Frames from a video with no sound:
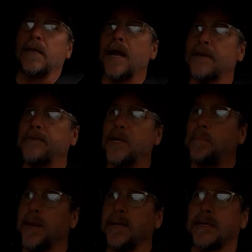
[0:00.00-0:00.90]
A lot of
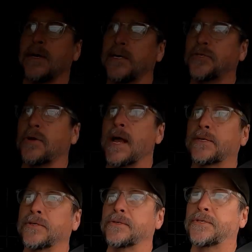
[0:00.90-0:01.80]
independent
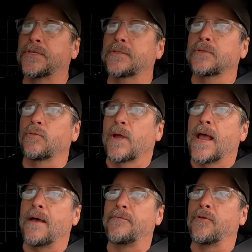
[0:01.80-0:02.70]
contractors
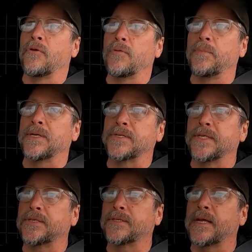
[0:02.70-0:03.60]
have their own
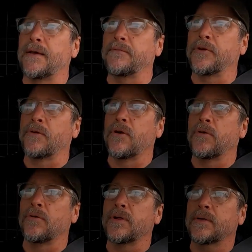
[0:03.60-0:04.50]
business, have their
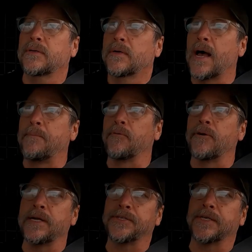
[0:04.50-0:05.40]
own
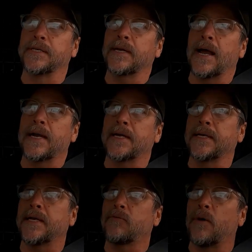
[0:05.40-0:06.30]
operation. I
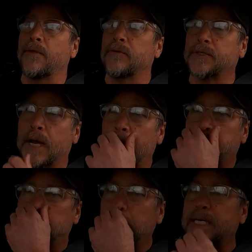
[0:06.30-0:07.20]
can get why those
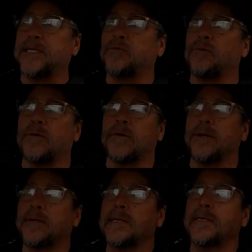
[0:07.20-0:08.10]
guys would lean
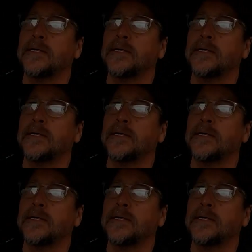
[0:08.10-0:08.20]
toward